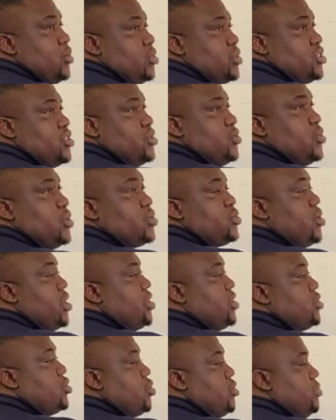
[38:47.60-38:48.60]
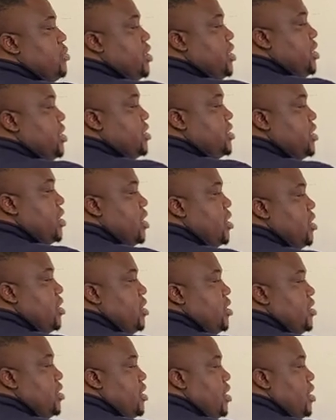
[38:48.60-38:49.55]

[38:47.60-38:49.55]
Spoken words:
We'll see which one it will be easier.